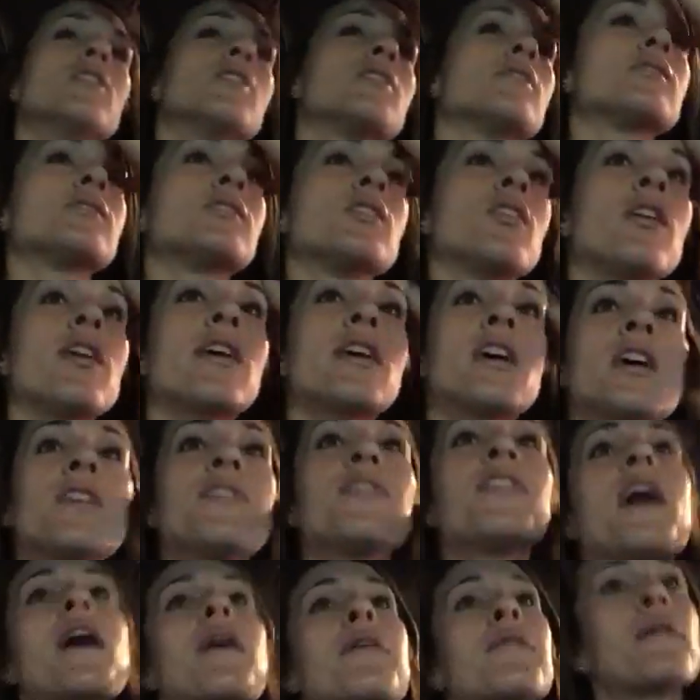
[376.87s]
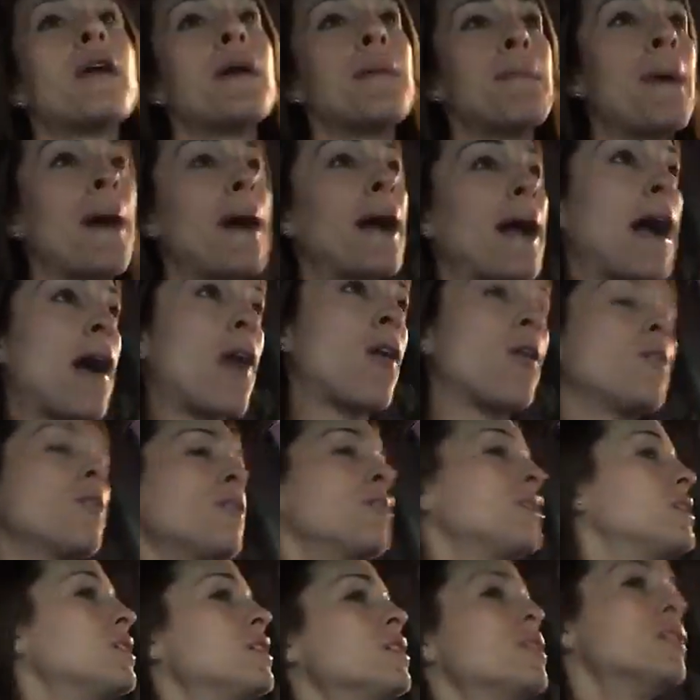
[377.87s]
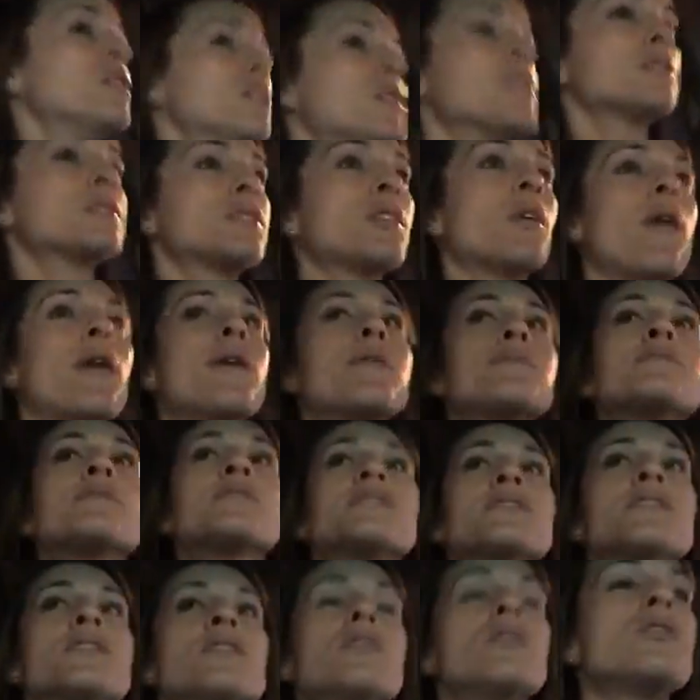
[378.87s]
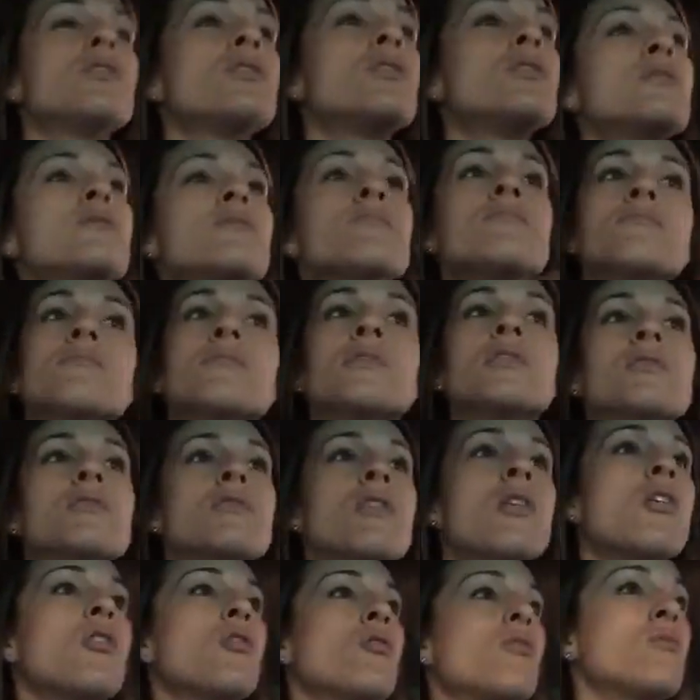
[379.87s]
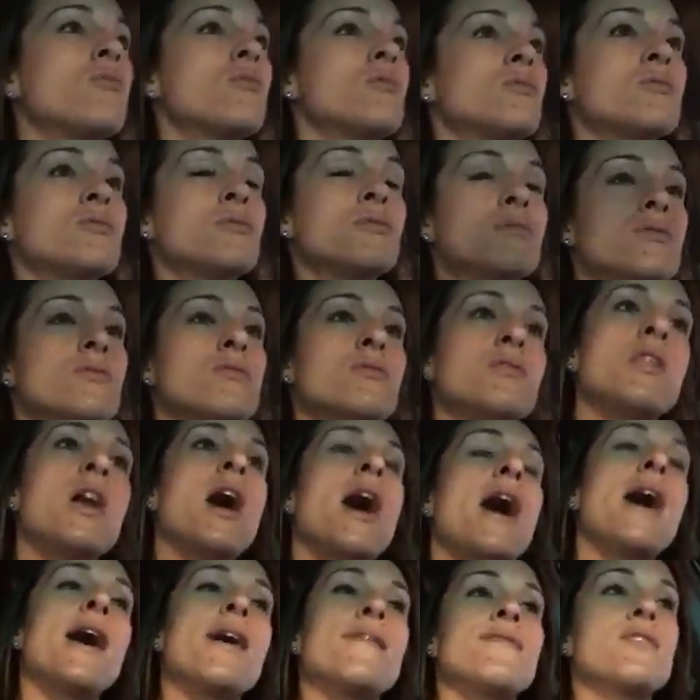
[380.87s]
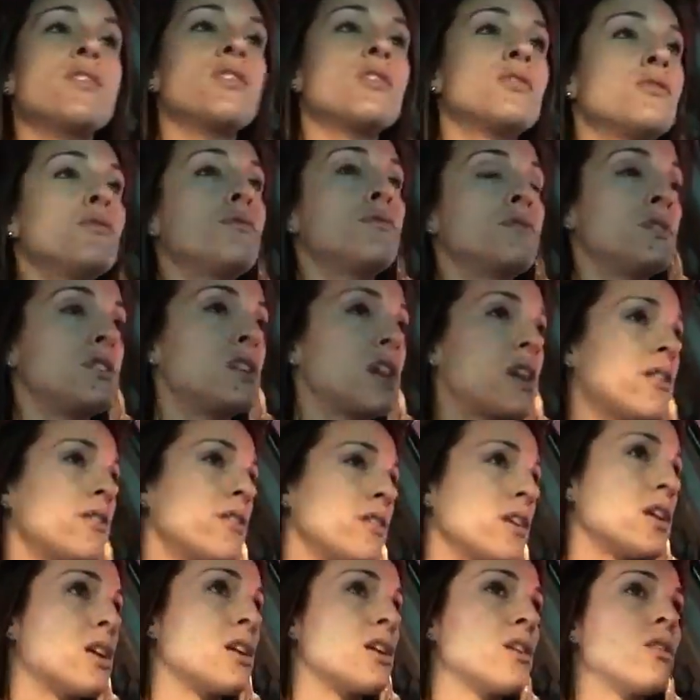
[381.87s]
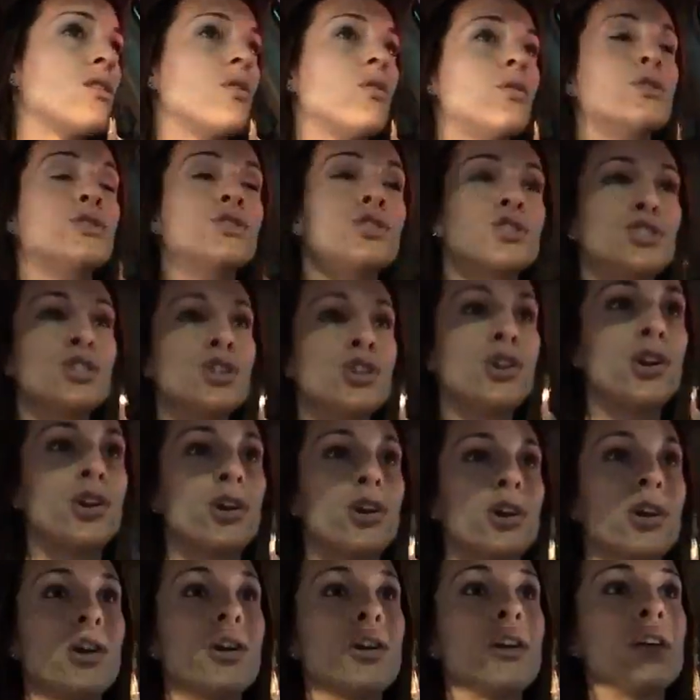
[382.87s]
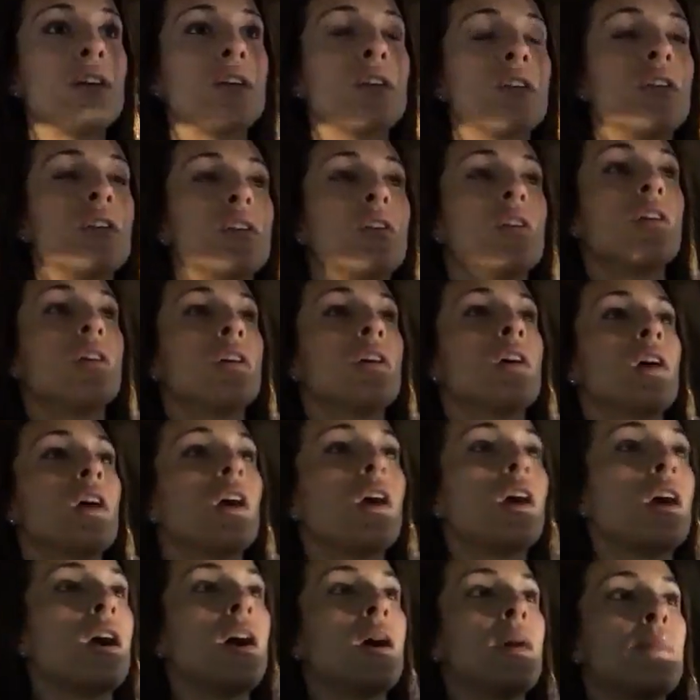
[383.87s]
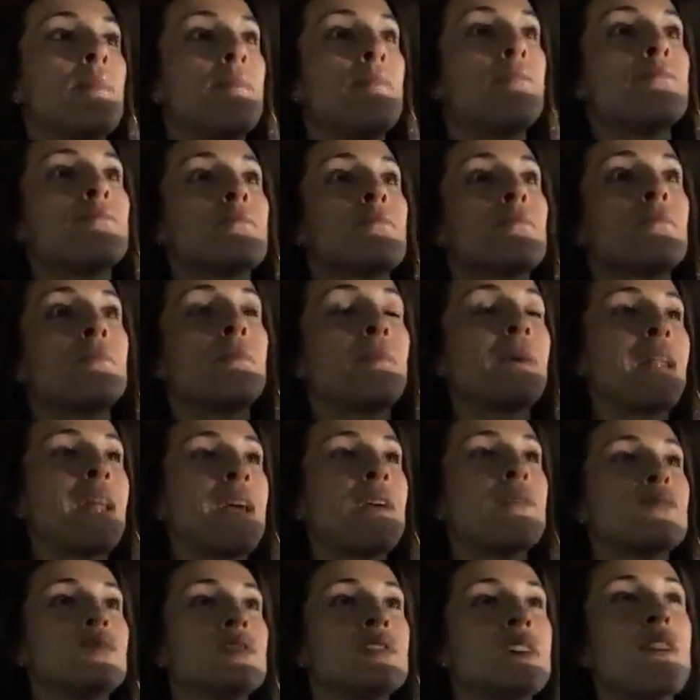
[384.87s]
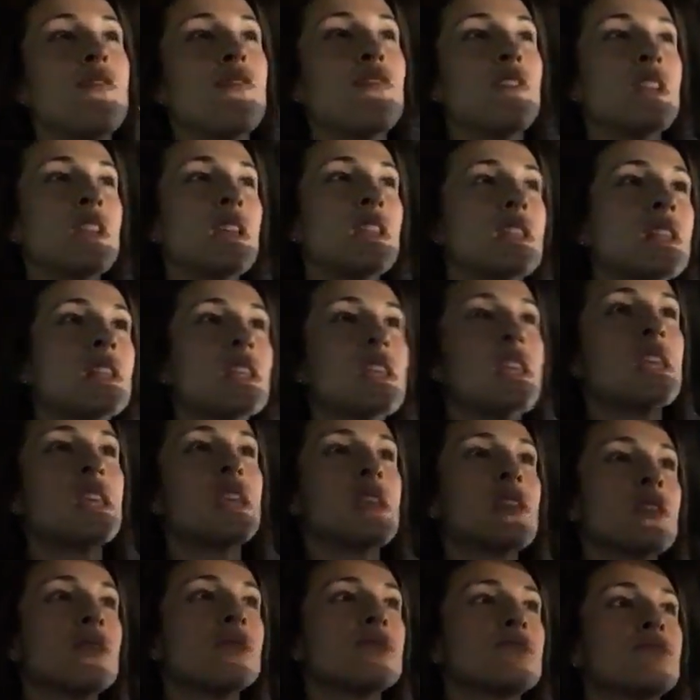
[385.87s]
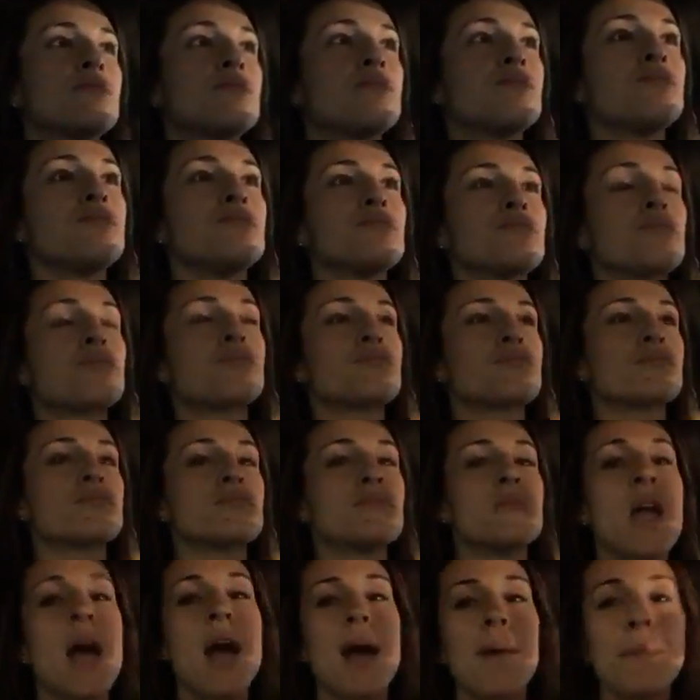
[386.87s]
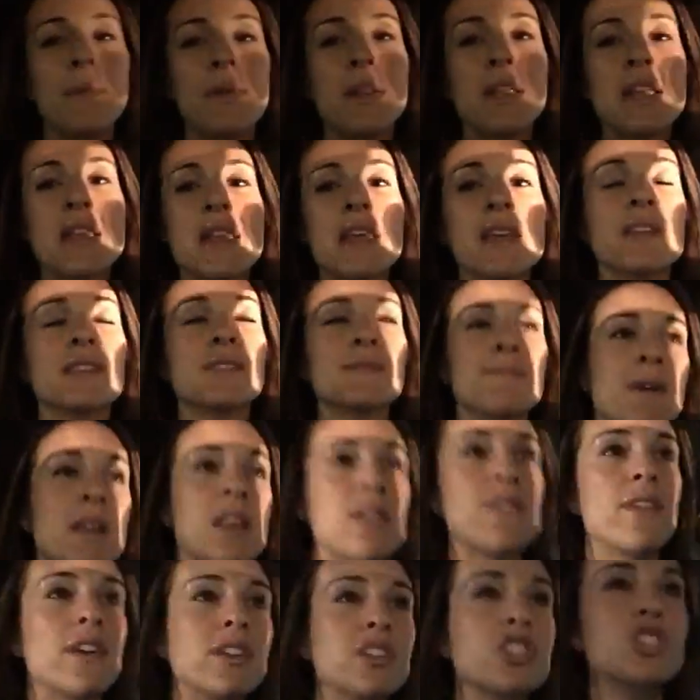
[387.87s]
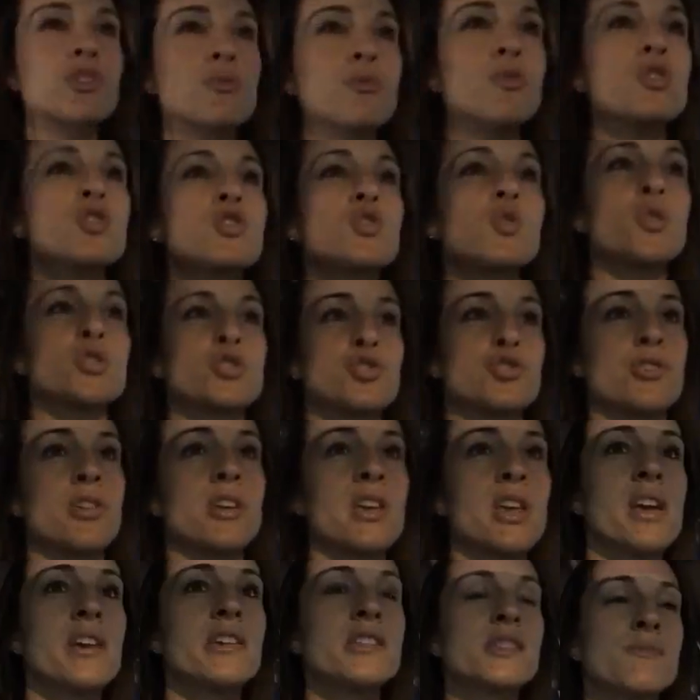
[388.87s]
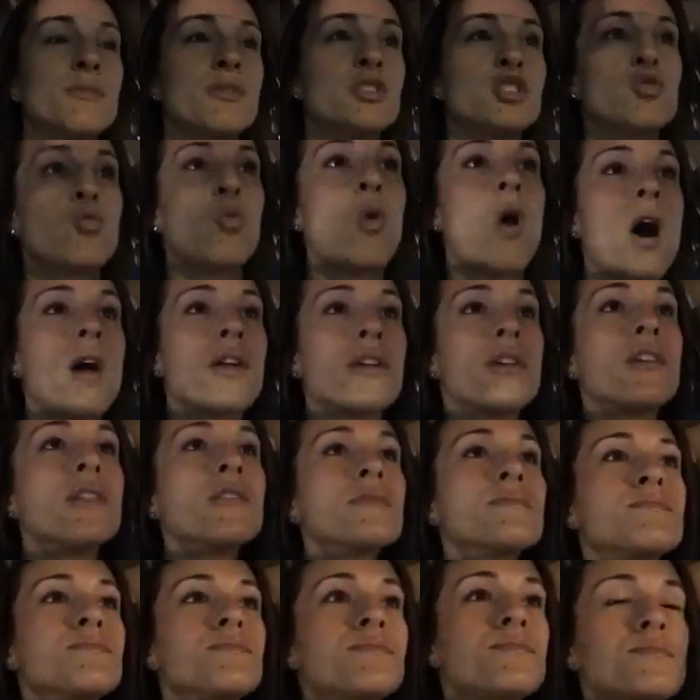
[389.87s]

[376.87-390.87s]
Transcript: So I cut that right back out. So I'm still, you know, not having gluten, dairy, or sugar, but I've definitely not been eating as many vegetables or drinking as much water.